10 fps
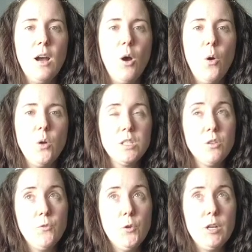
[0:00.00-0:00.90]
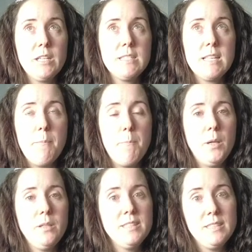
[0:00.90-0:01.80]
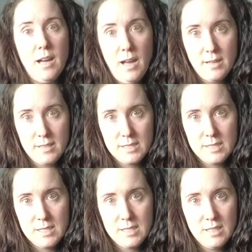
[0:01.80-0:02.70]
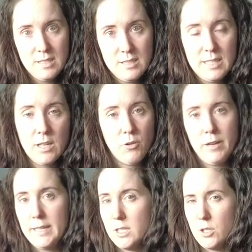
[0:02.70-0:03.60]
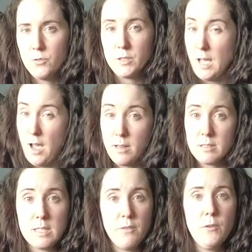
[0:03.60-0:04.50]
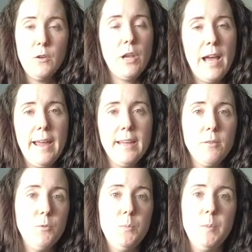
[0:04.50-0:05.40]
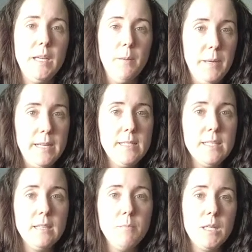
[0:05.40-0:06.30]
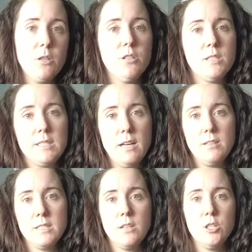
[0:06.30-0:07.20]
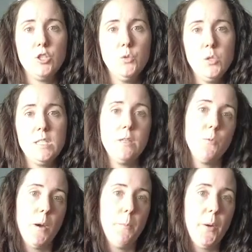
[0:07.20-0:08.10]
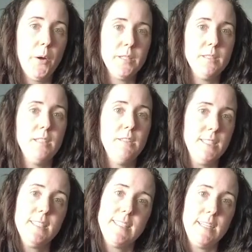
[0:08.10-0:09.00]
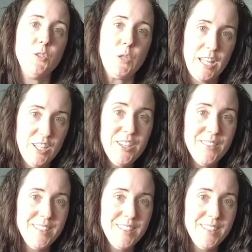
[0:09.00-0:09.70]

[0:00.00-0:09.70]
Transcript: Also, for example, ducks, decoration of ducks, if you like, would be amazing because ducks are choosing one partner and stay together.